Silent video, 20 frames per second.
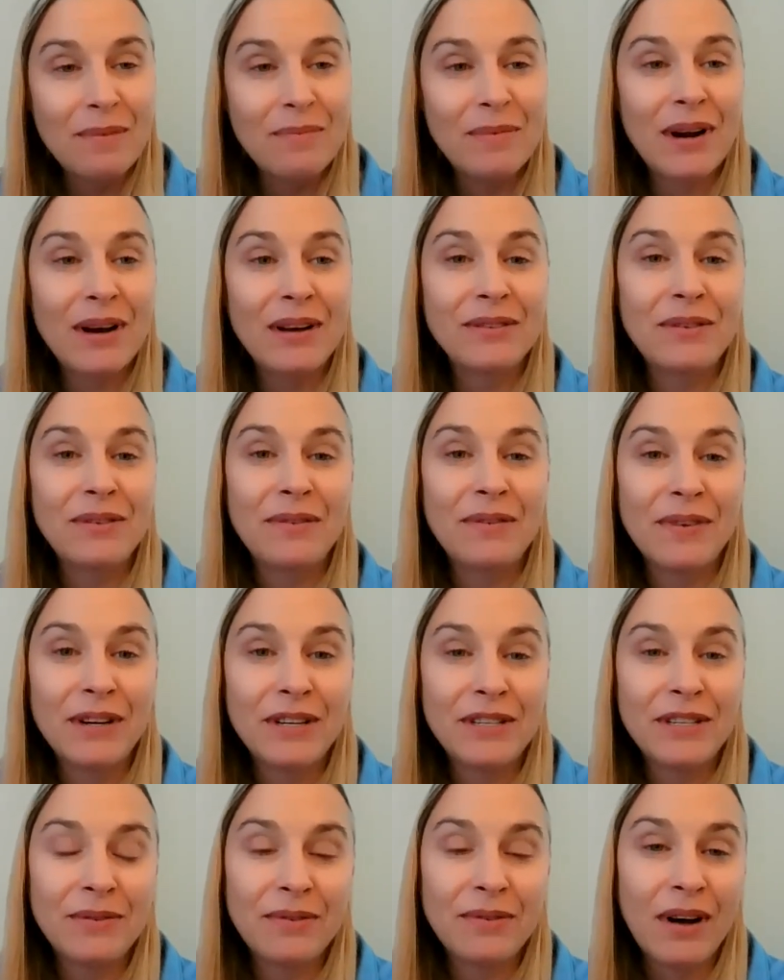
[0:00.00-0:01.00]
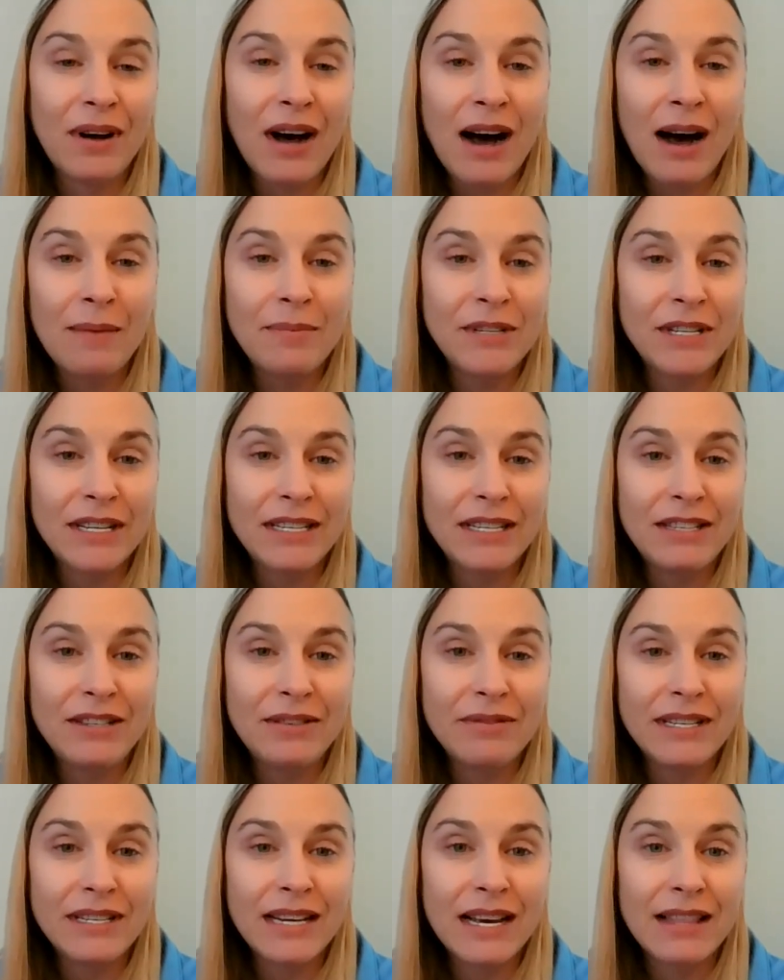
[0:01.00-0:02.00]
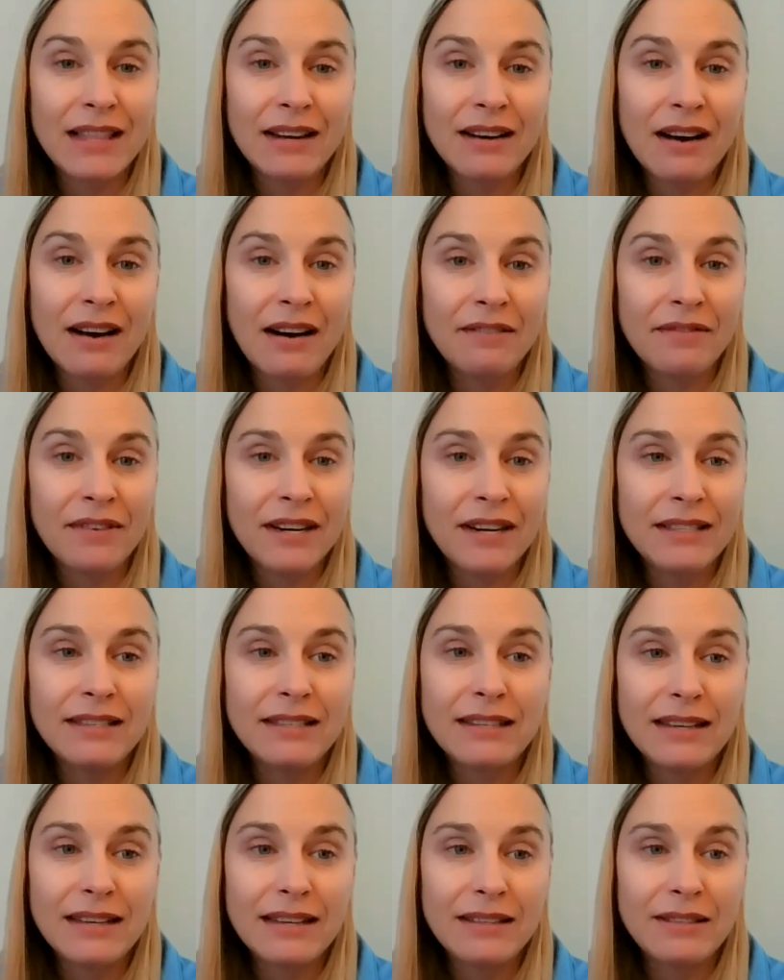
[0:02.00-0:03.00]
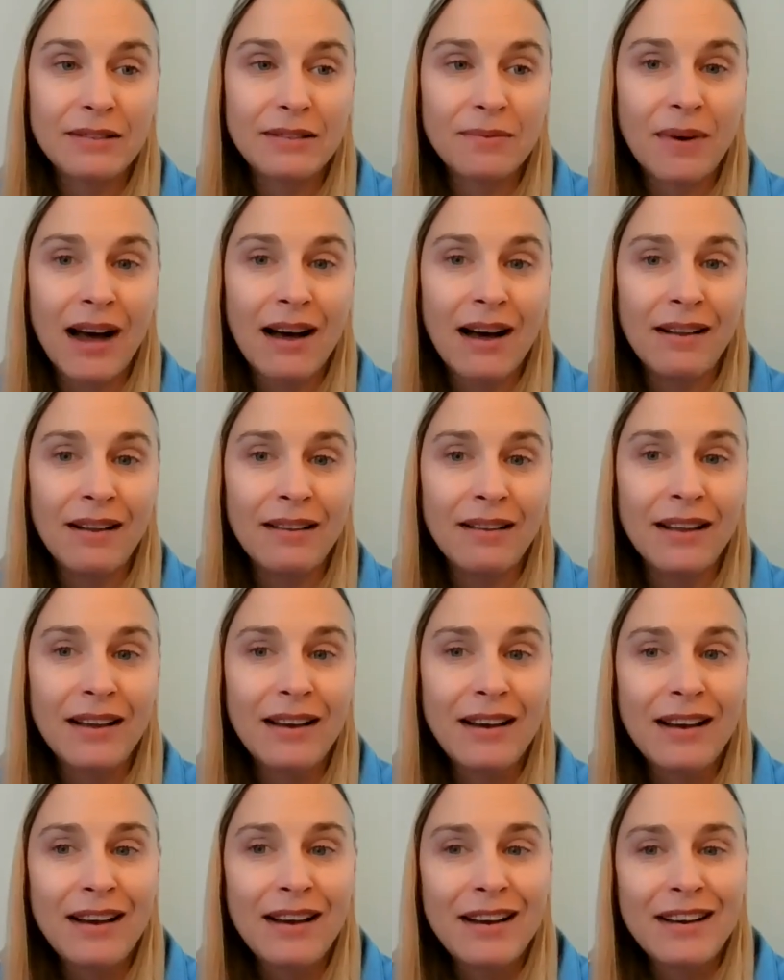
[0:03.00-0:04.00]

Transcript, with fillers: but also a virtual option to attend the conference as well.